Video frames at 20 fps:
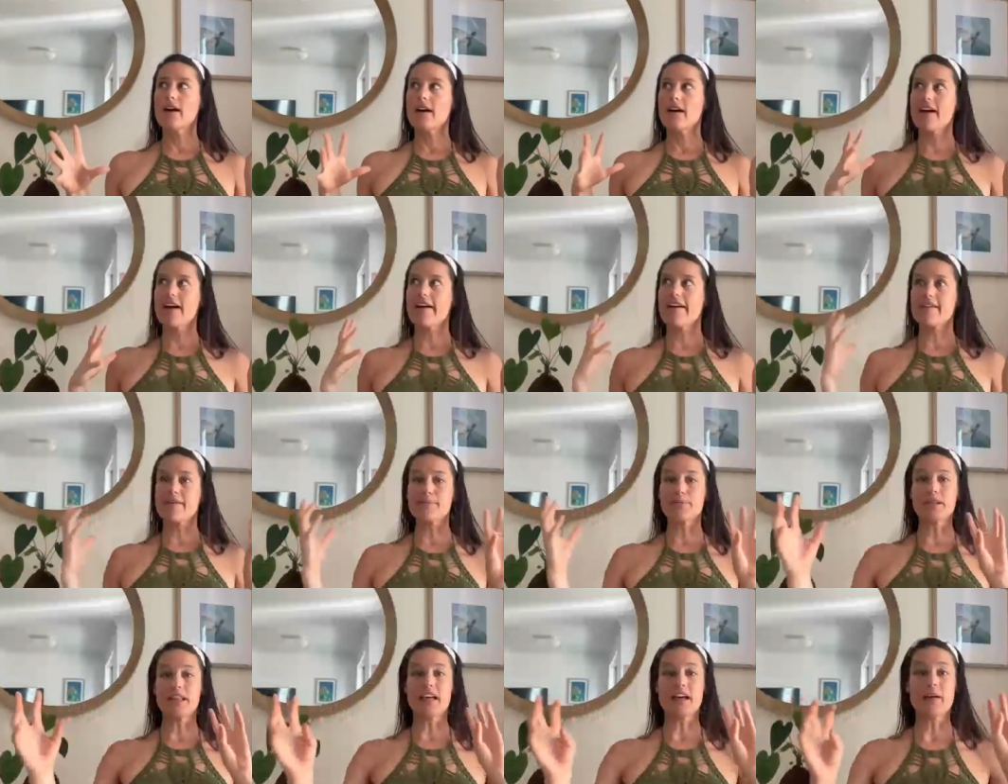how to
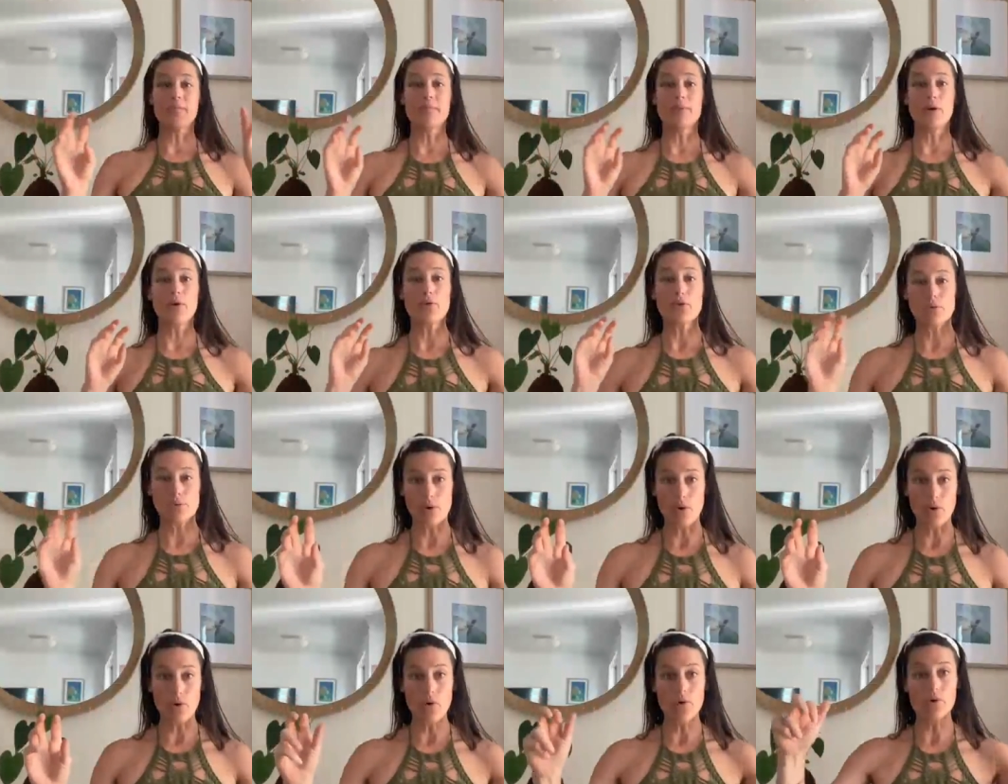play both
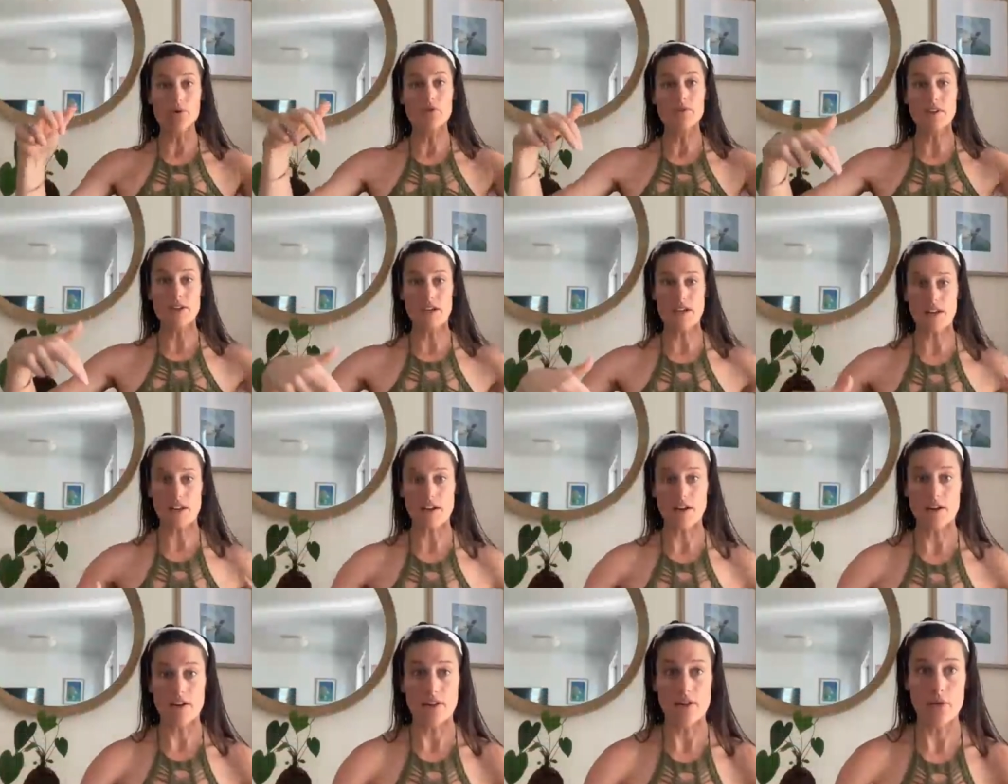roles
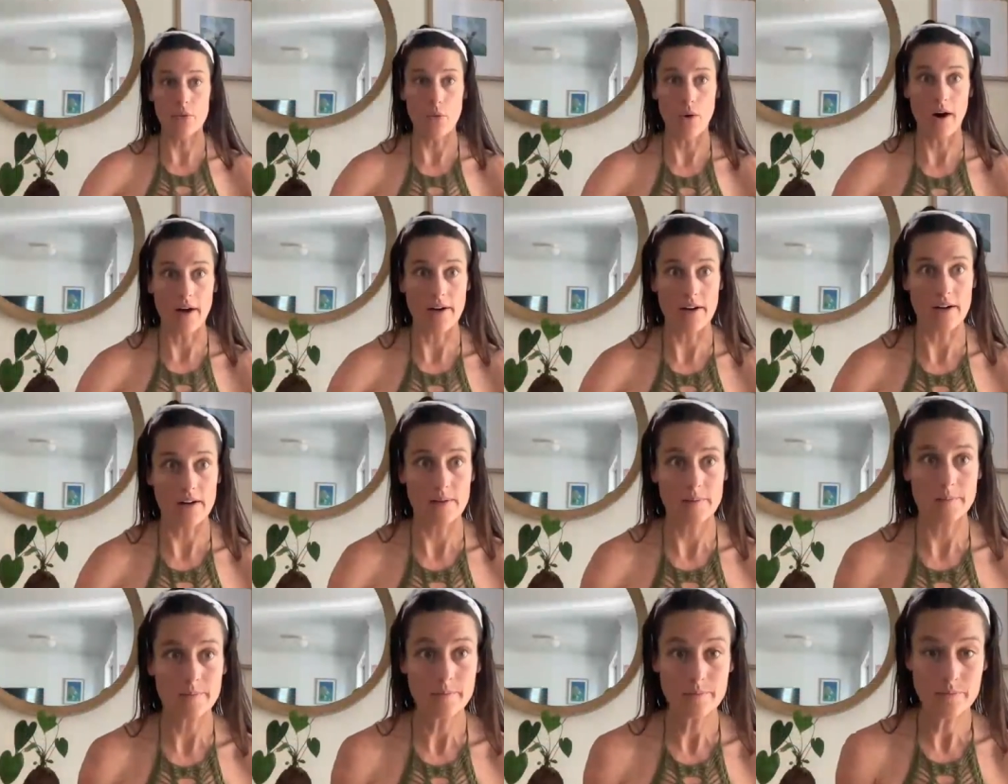in the water.